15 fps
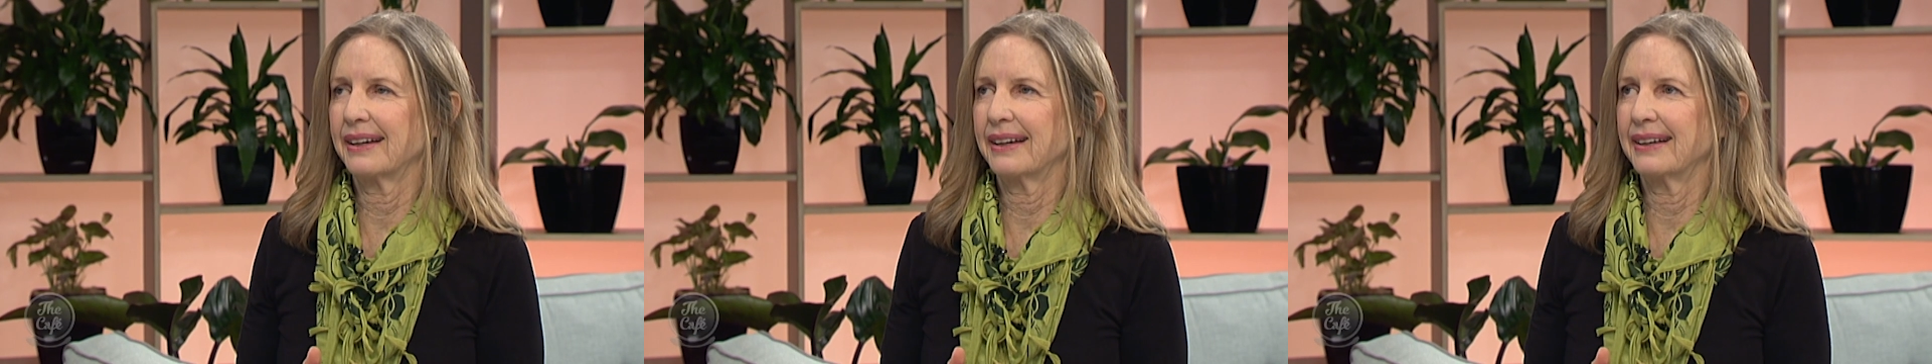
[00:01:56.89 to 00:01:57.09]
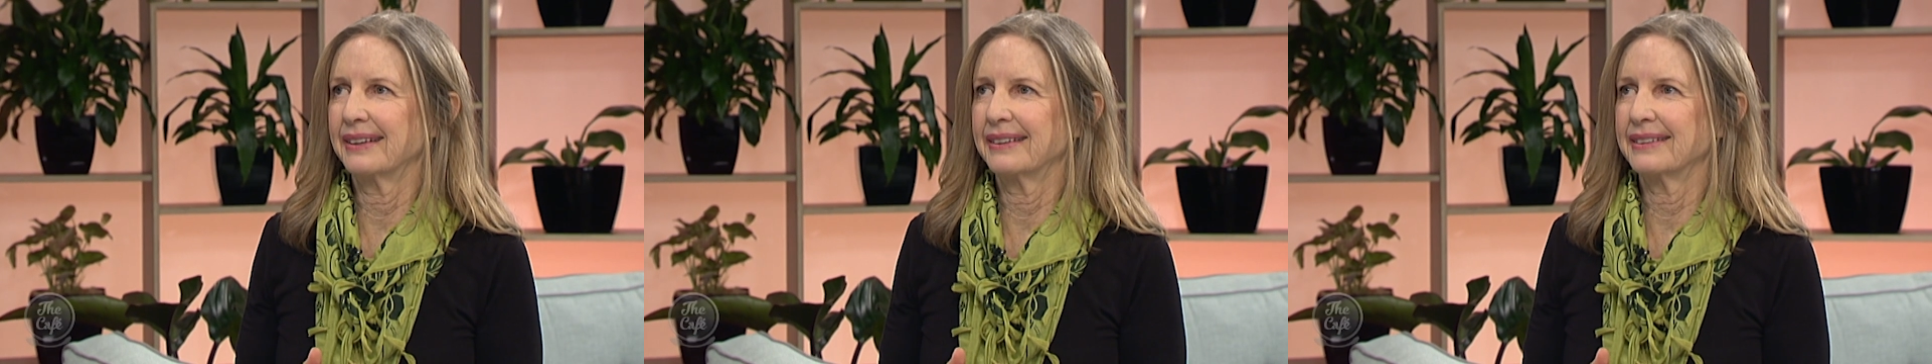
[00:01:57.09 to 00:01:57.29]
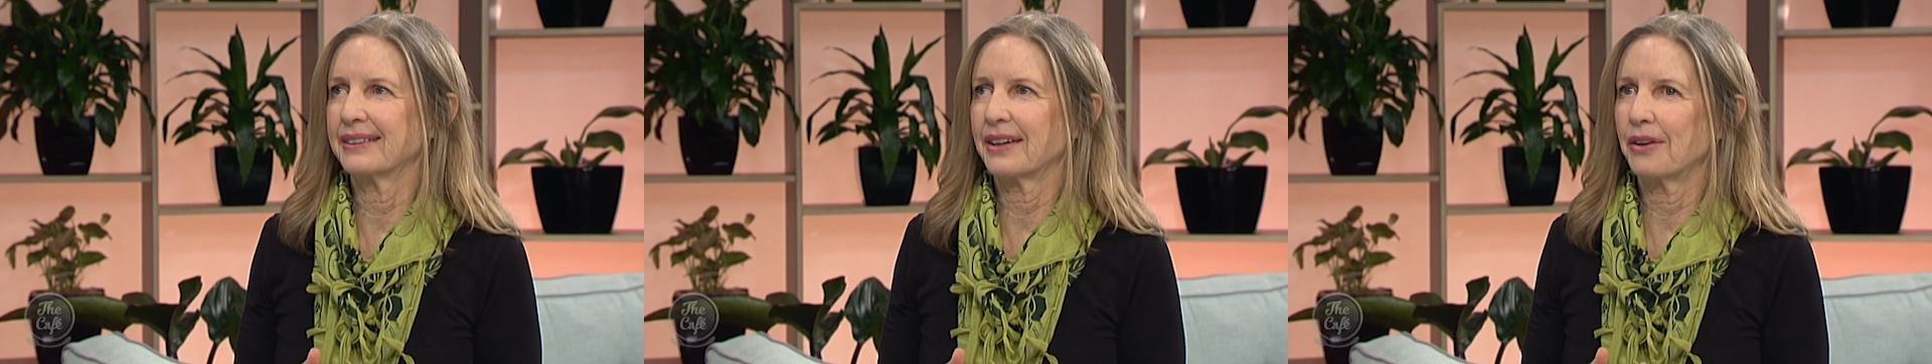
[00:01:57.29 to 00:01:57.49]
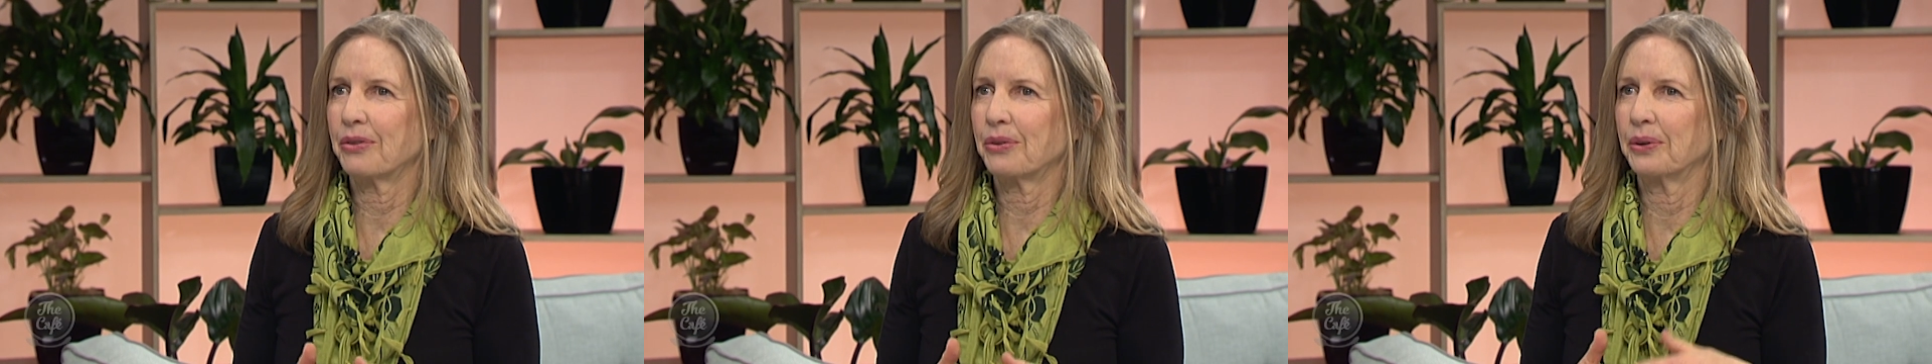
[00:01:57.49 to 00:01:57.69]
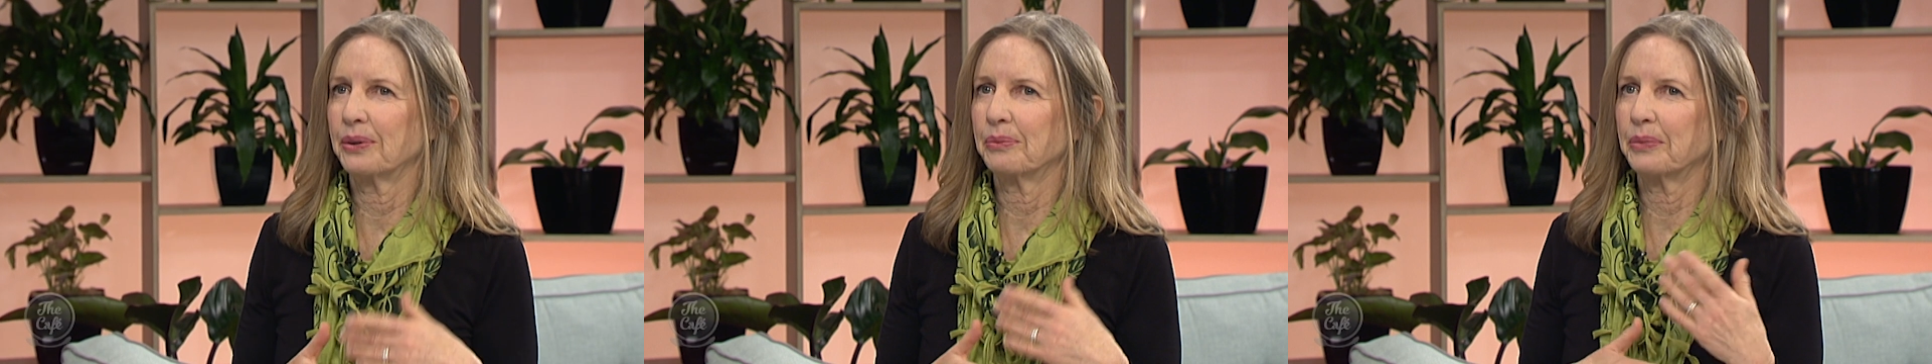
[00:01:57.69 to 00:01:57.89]
and I
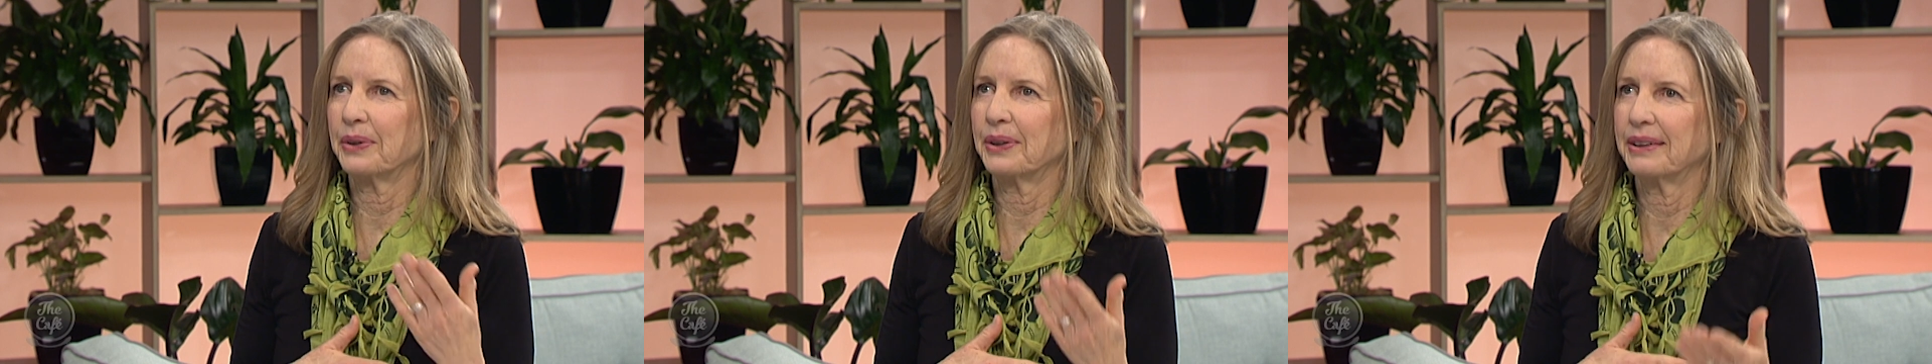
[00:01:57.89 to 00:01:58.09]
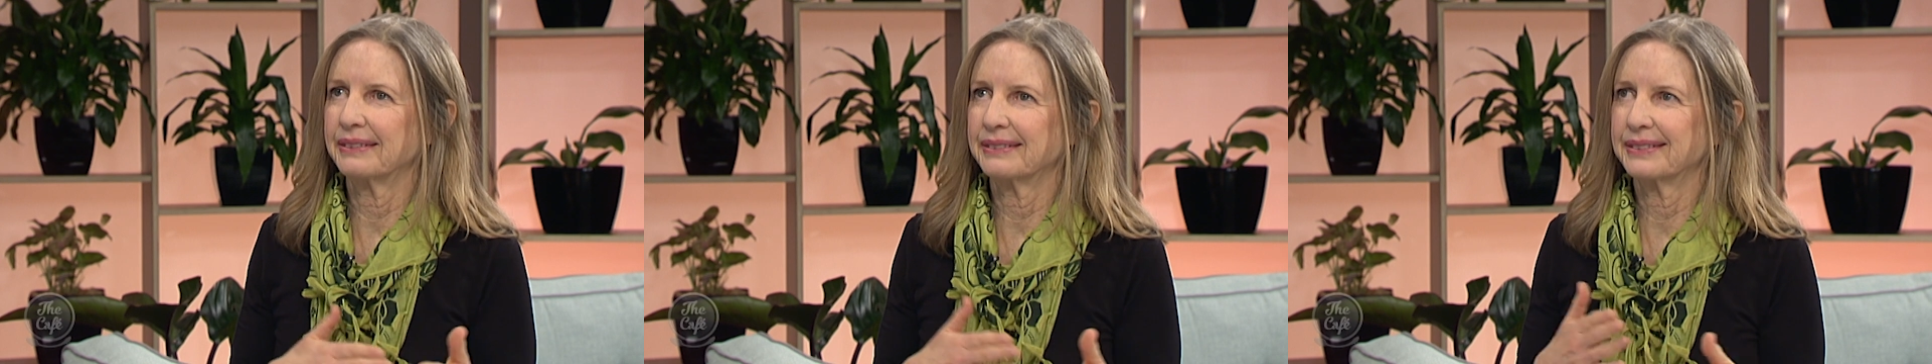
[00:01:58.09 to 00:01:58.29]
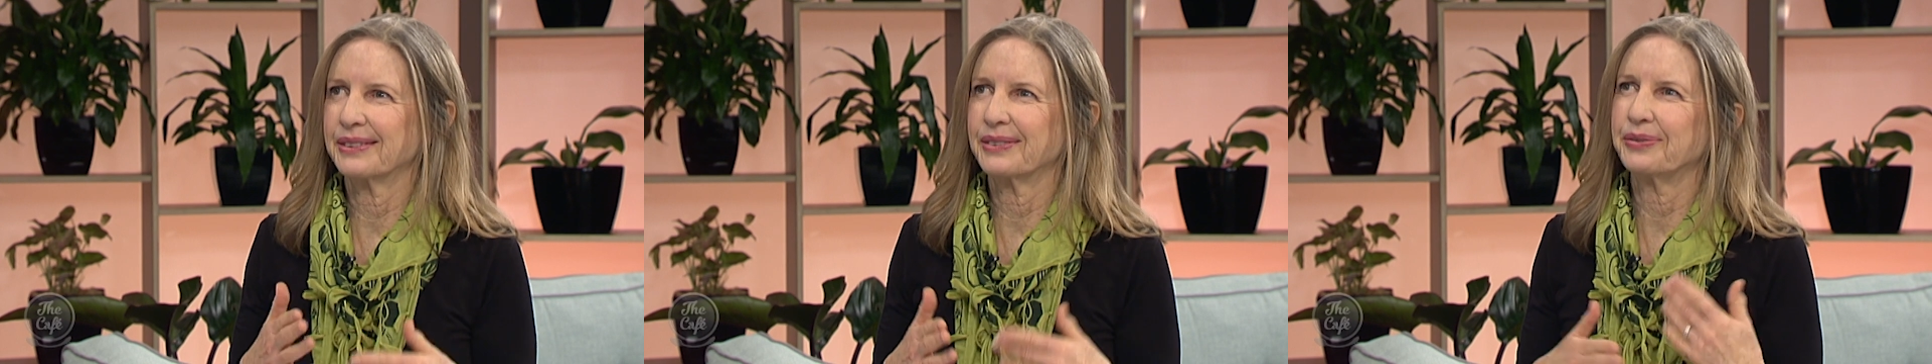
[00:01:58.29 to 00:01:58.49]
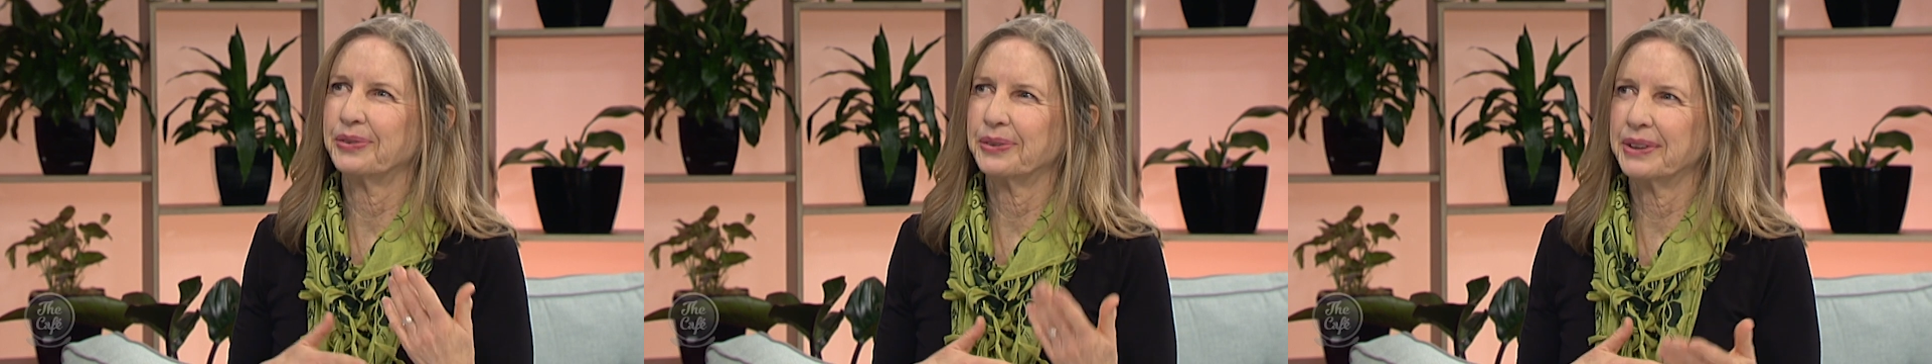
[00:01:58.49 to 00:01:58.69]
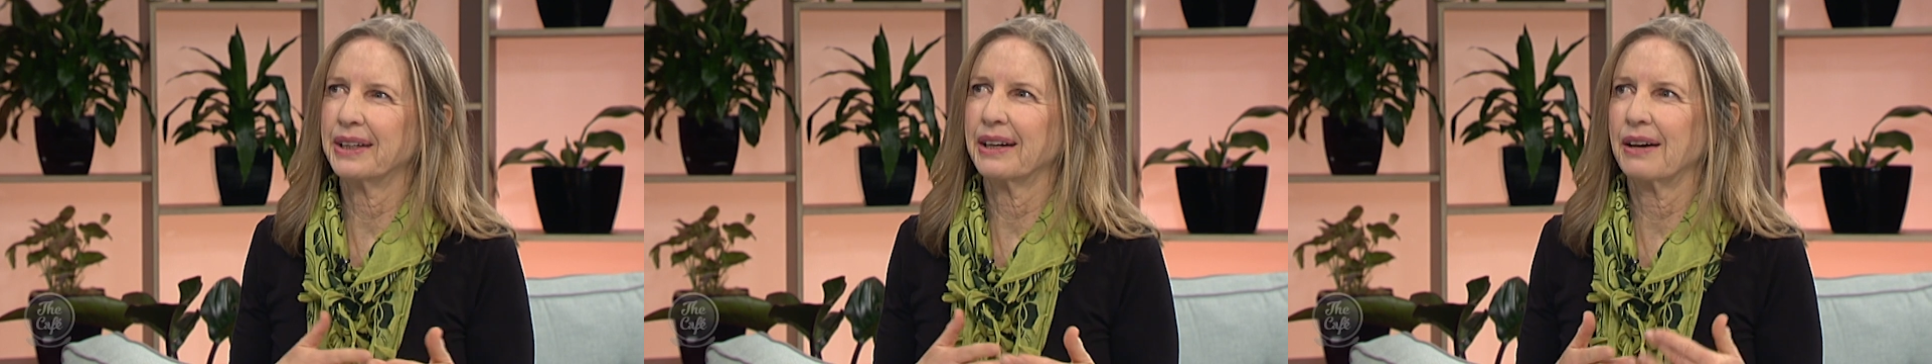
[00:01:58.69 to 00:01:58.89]
thought, well, the
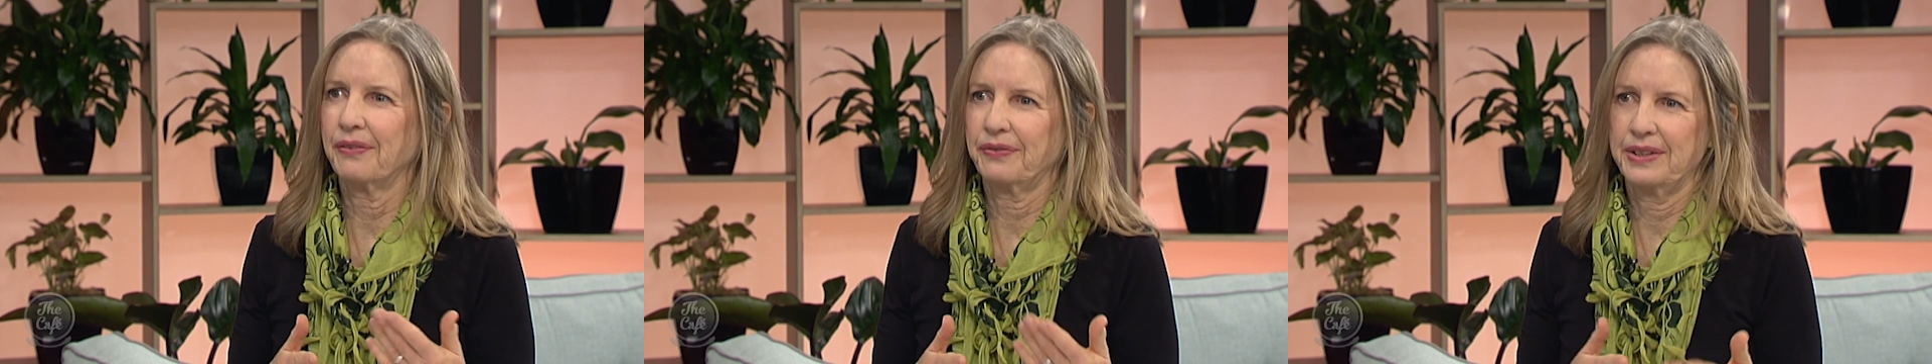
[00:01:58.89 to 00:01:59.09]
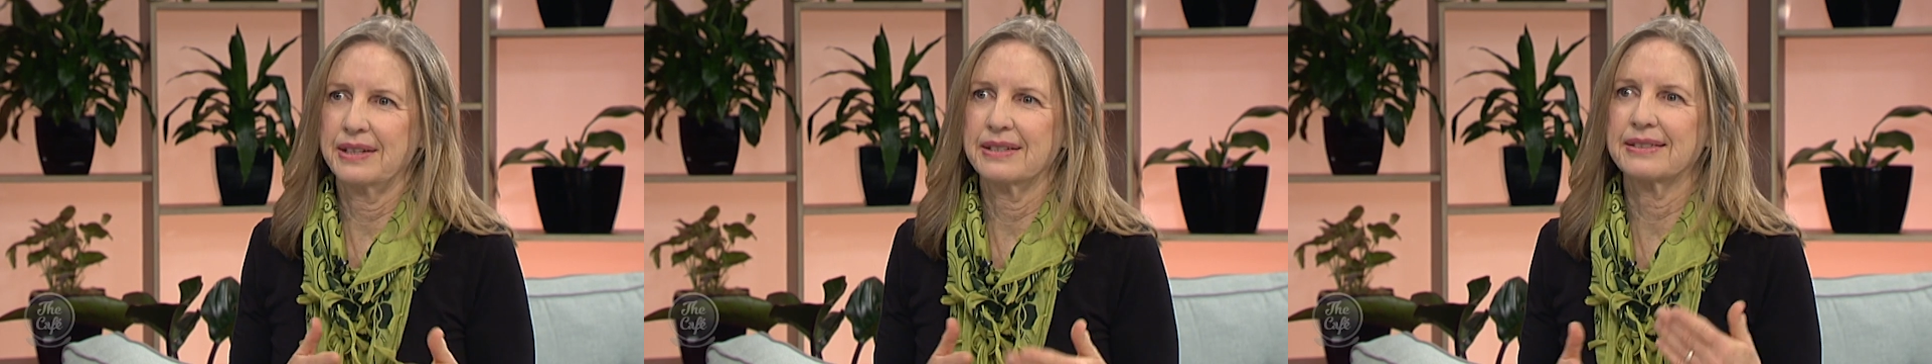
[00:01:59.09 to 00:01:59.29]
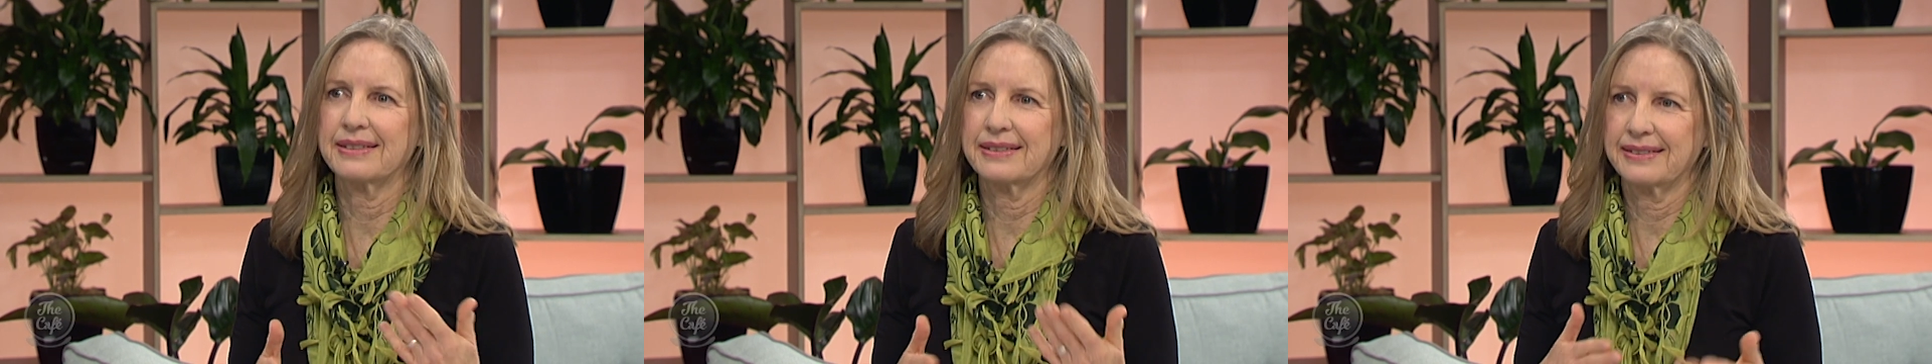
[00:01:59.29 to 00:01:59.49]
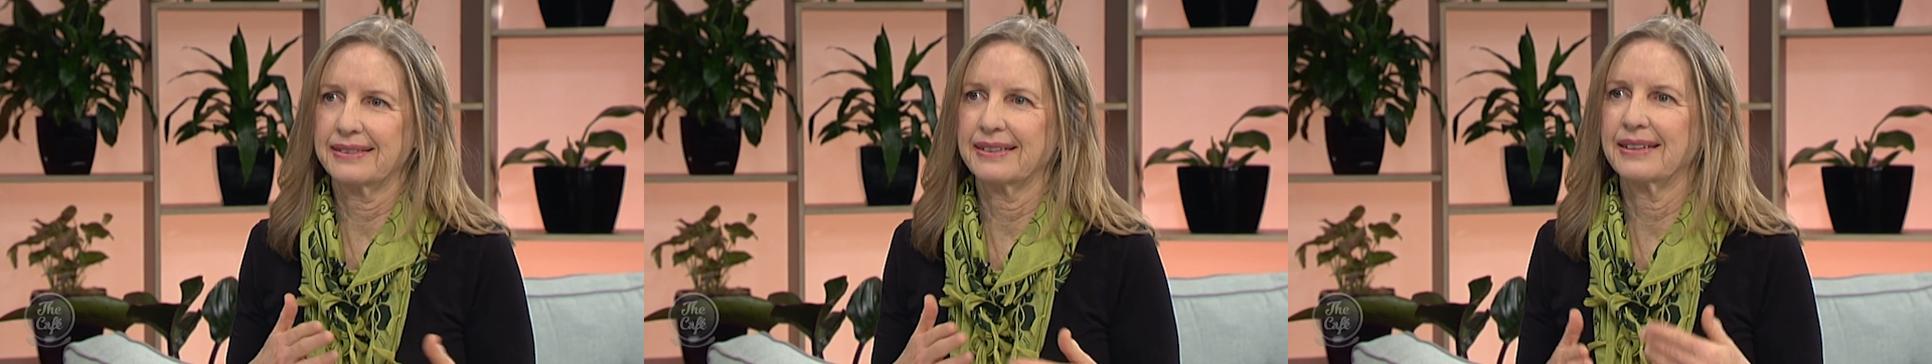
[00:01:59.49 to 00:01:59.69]
four and a half years is,